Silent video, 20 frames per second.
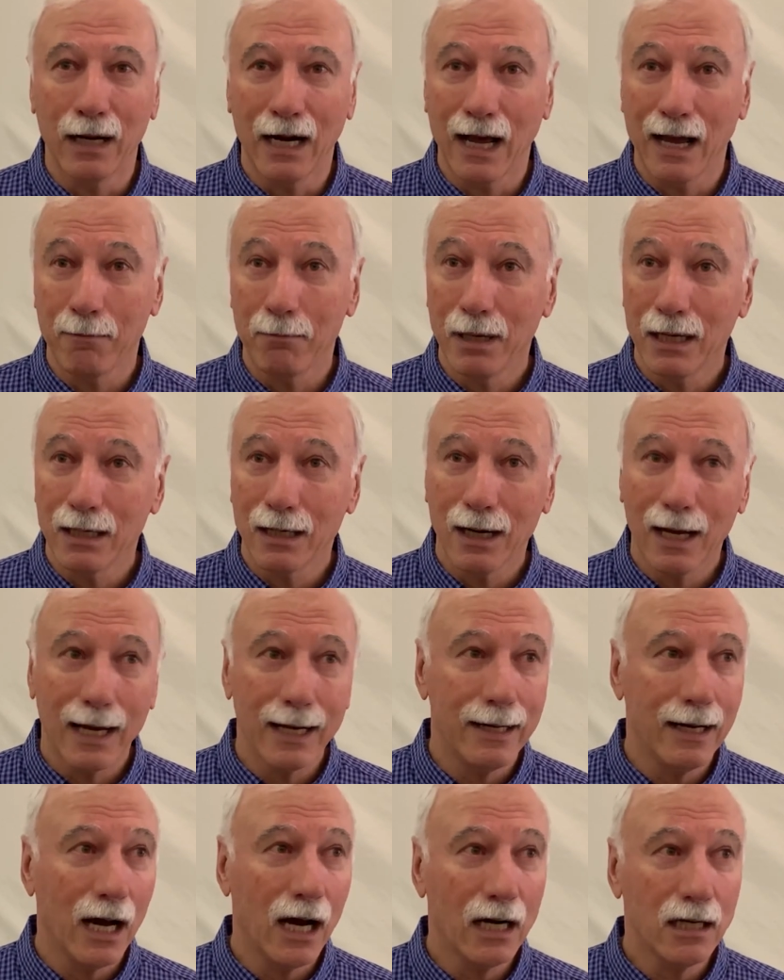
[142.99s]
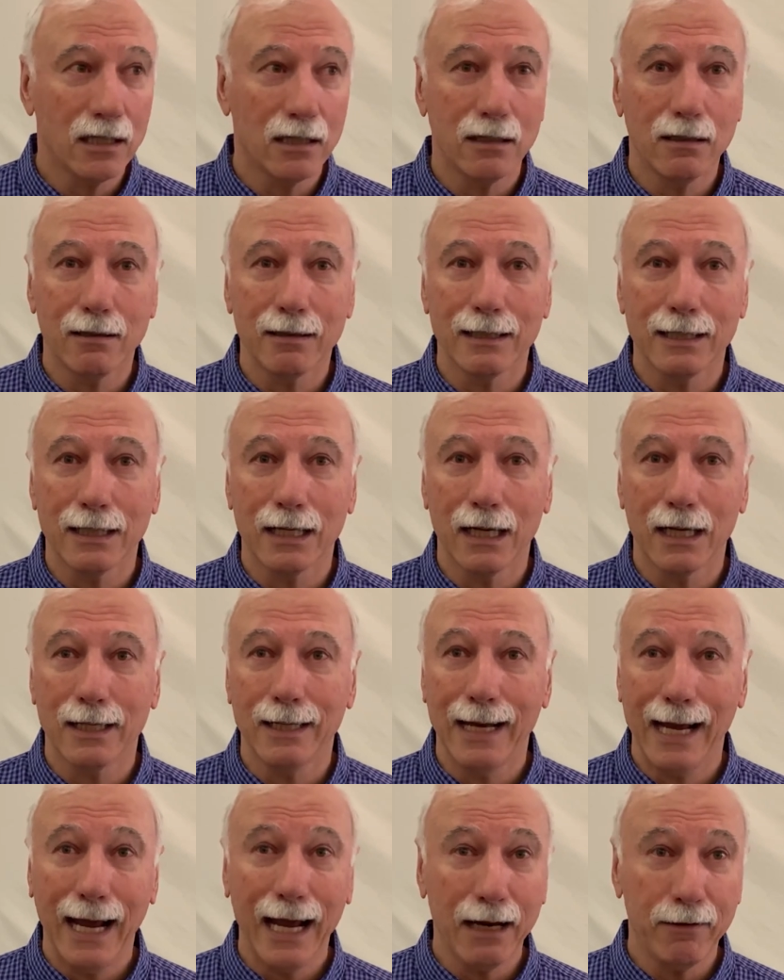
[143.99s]
I've been an eye doctor and a
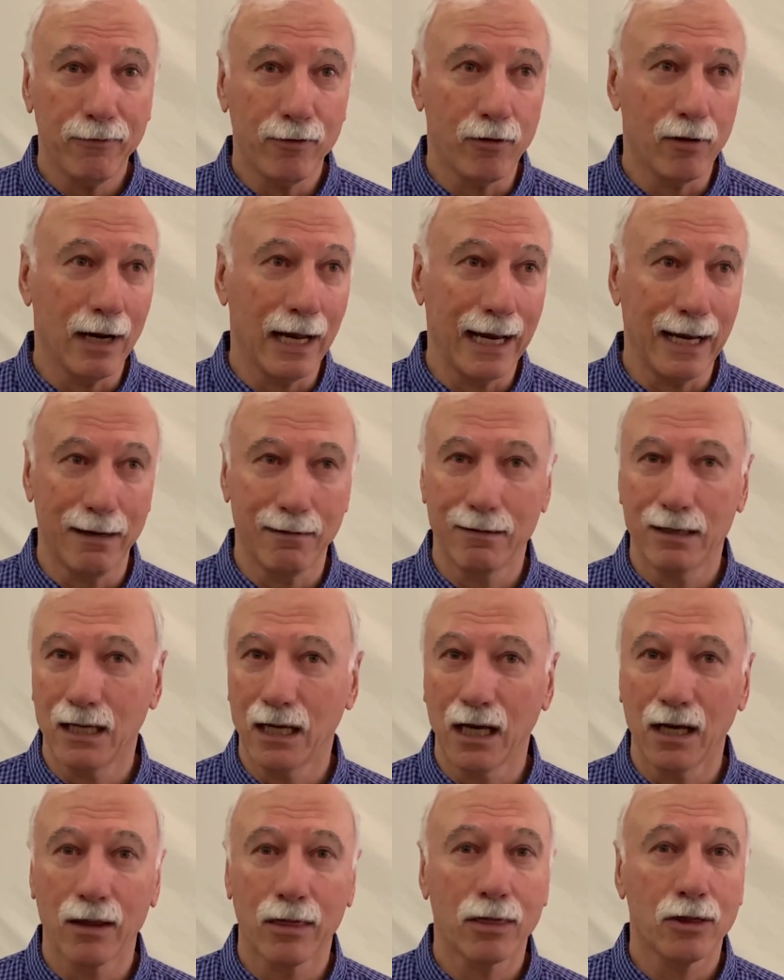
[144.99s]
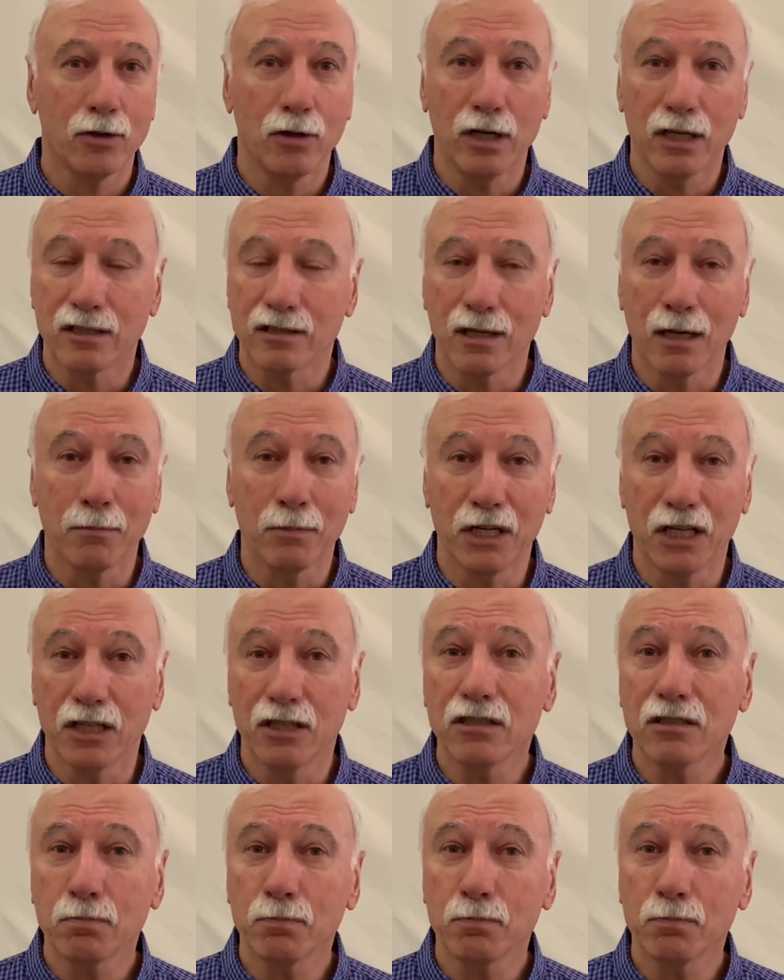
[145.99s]
dad for like 30 some years,